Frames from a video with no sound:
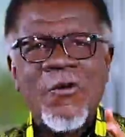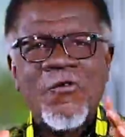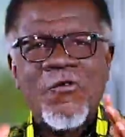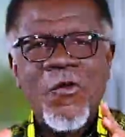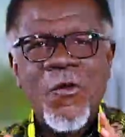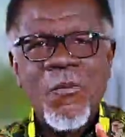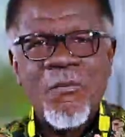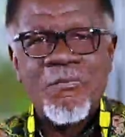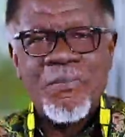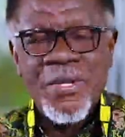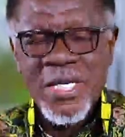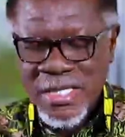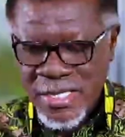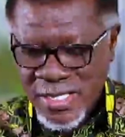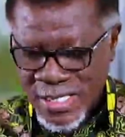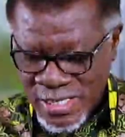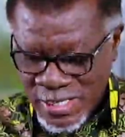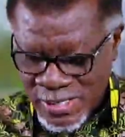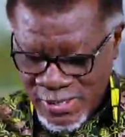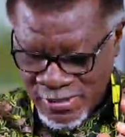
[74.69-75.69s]
of
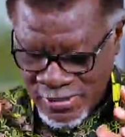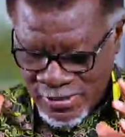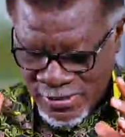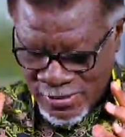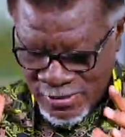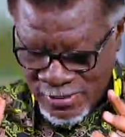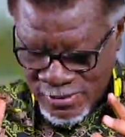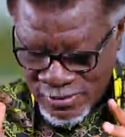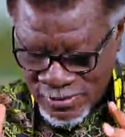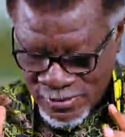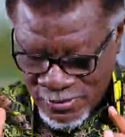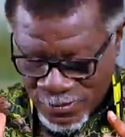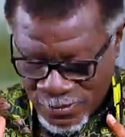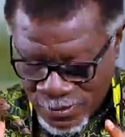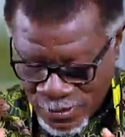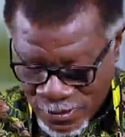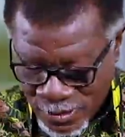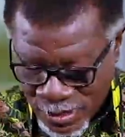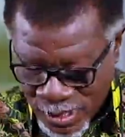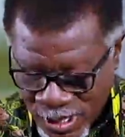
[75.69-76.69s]
obedience
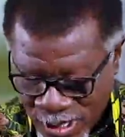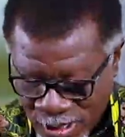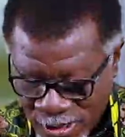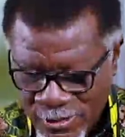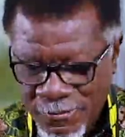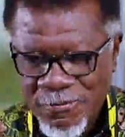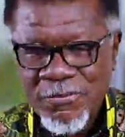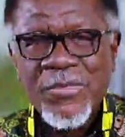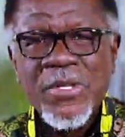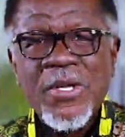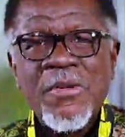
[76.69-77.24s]
to God